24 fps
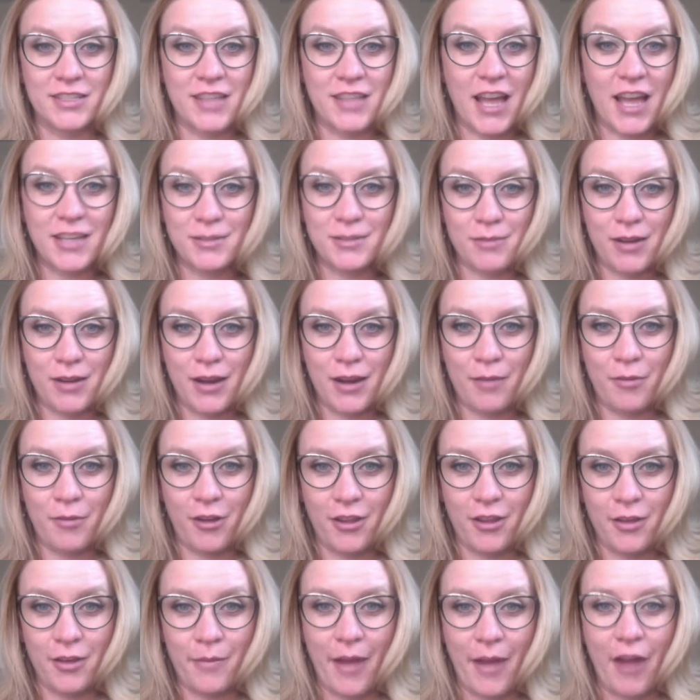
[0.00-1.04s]
That's what I'm
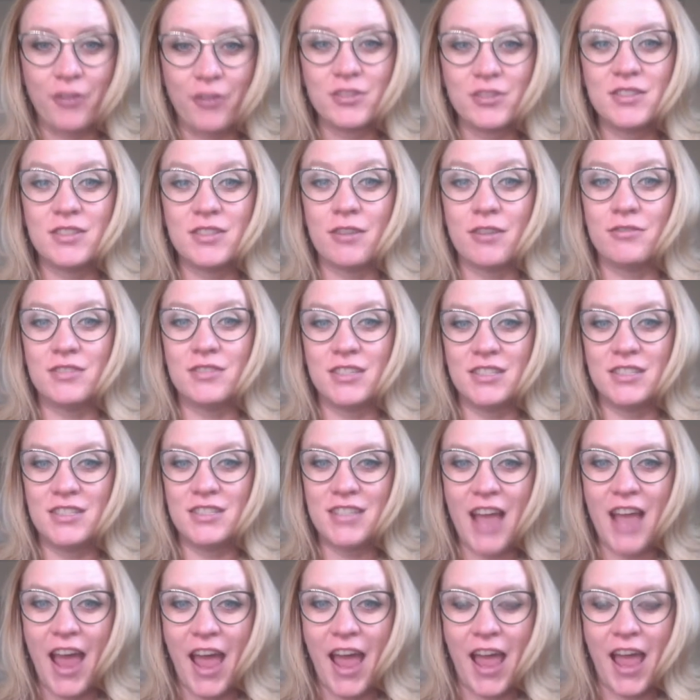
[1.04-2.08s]
all about. So
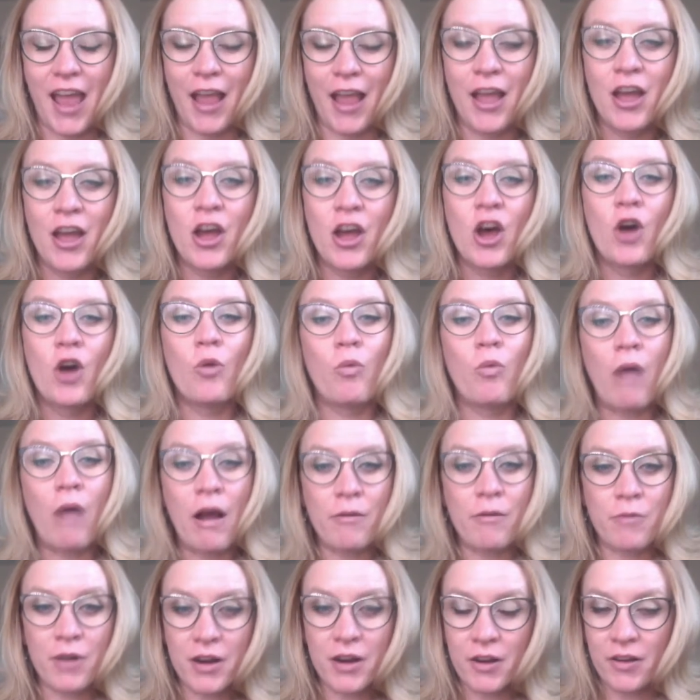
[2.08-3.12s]
today, what
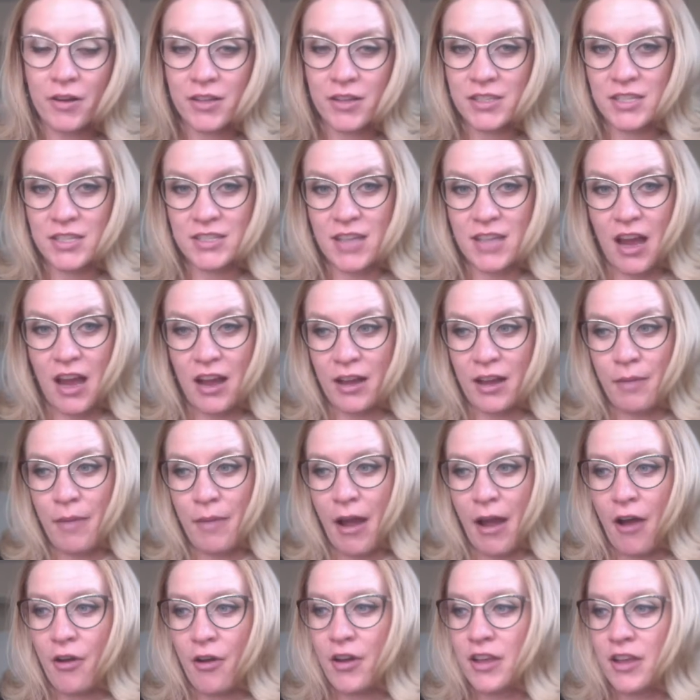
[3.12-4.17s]
we're going to talk
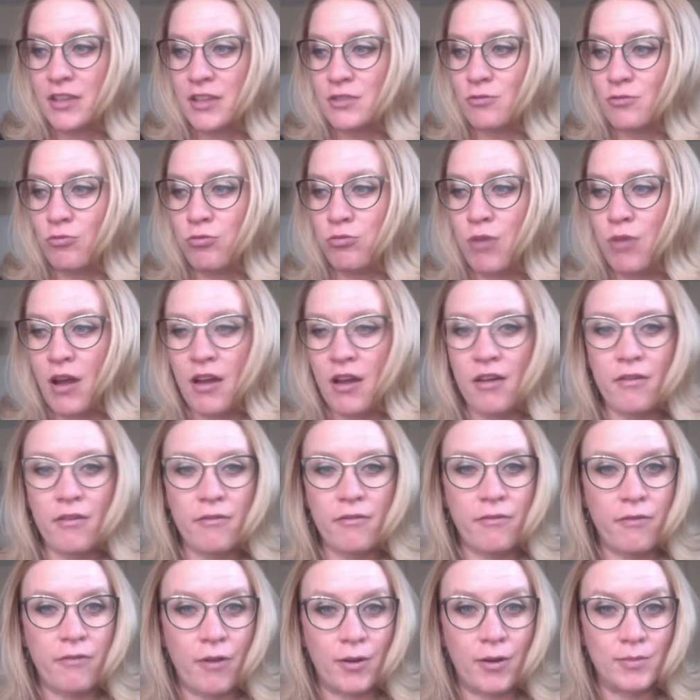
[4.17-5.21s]
about is
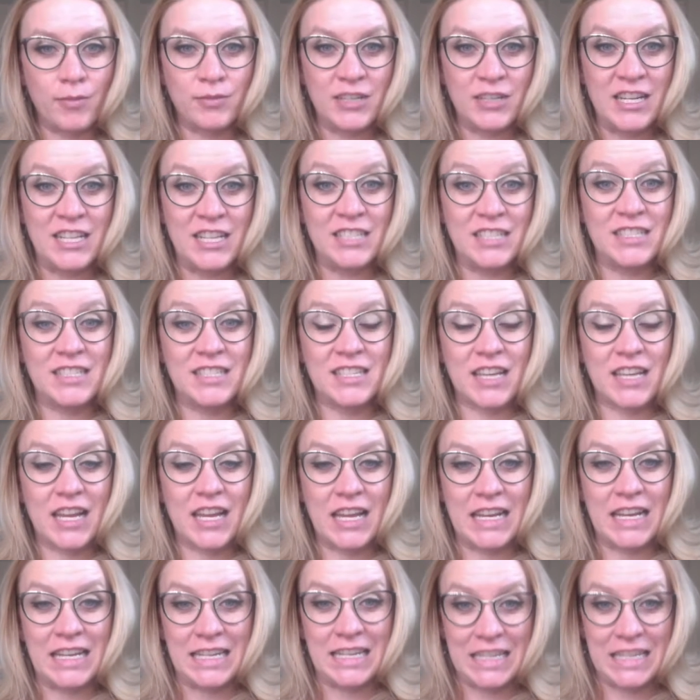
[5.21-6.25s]
well-formedness
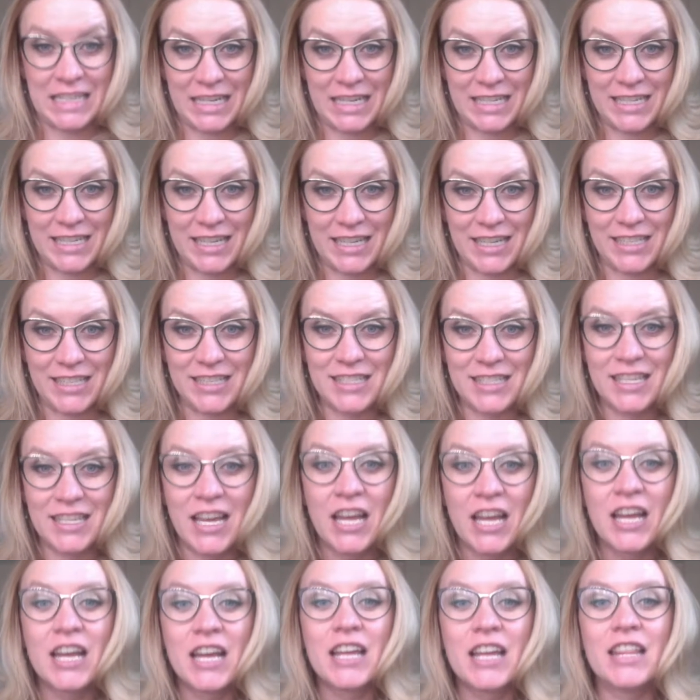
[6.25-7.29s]
conditions,
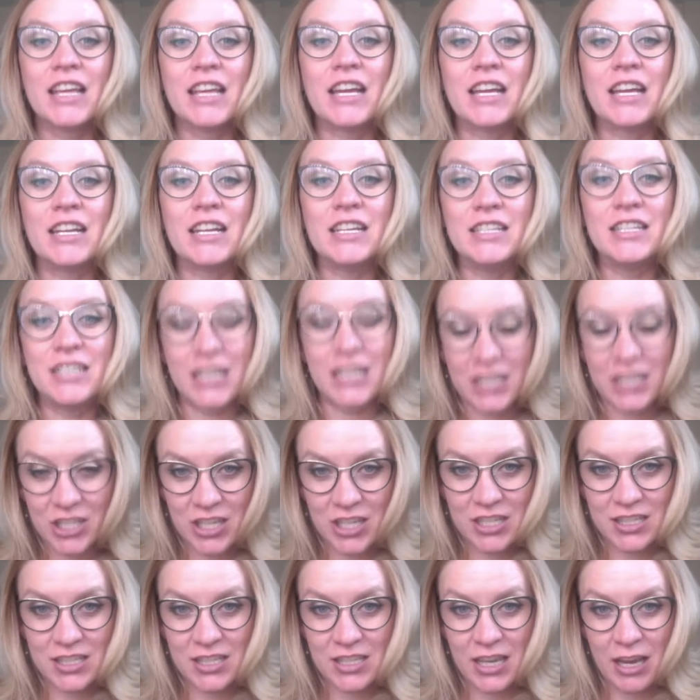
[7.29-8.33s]
the
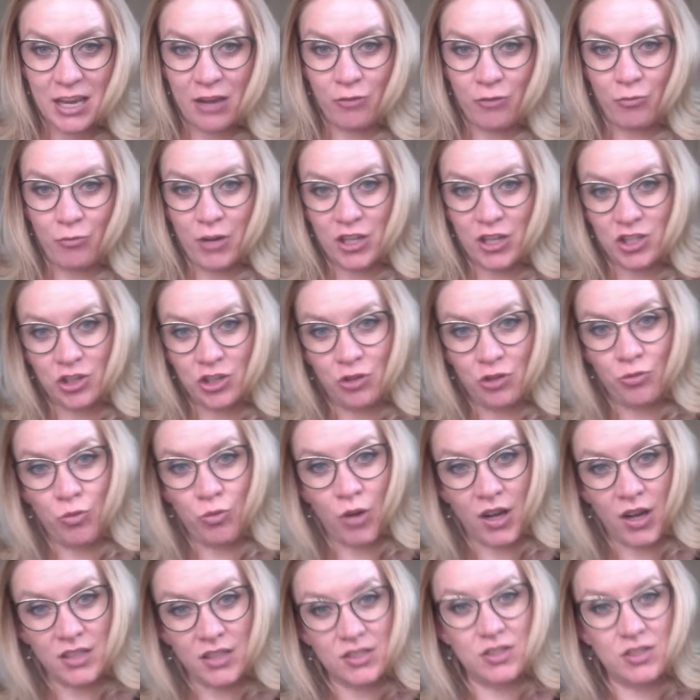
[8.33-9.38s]
conditions in which you
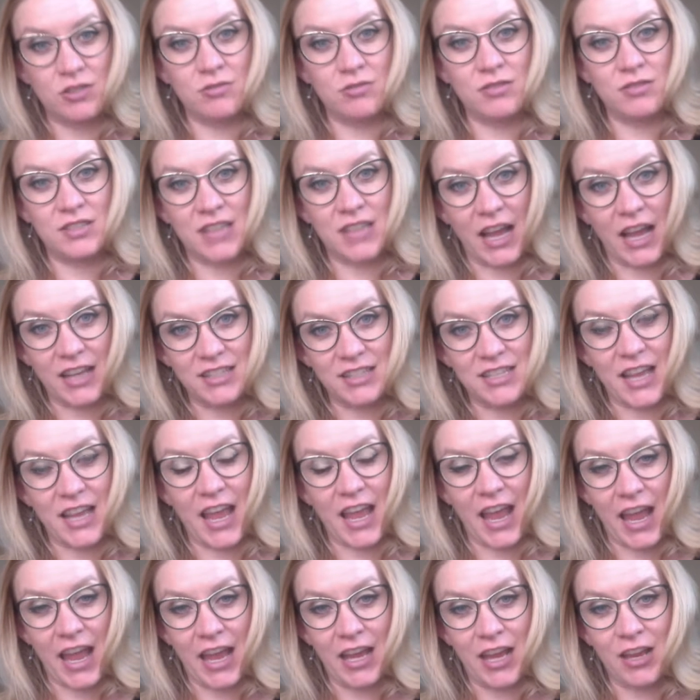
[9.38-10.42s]
want to set
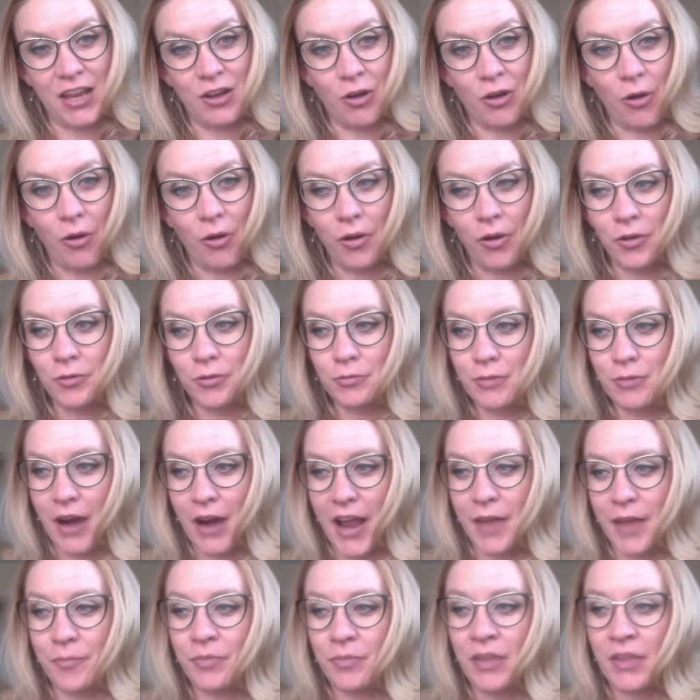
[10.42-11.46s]
a goal,
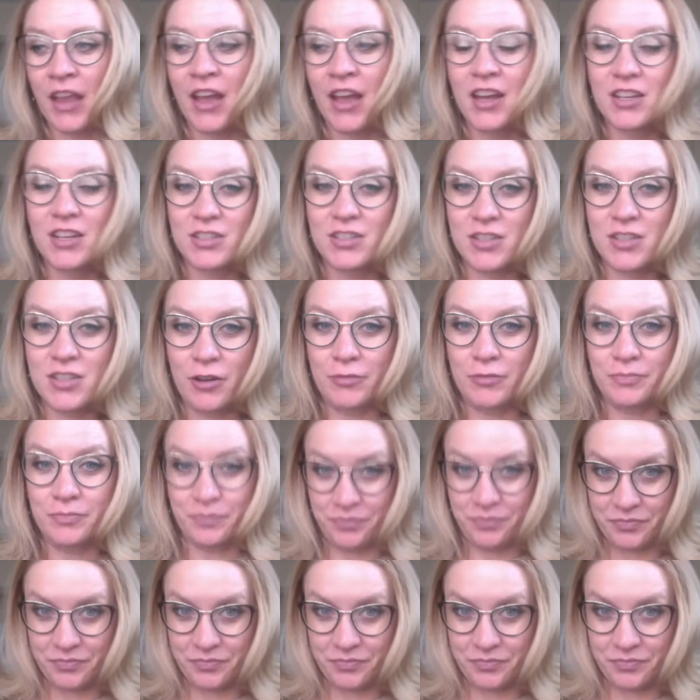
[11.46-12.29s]
right? So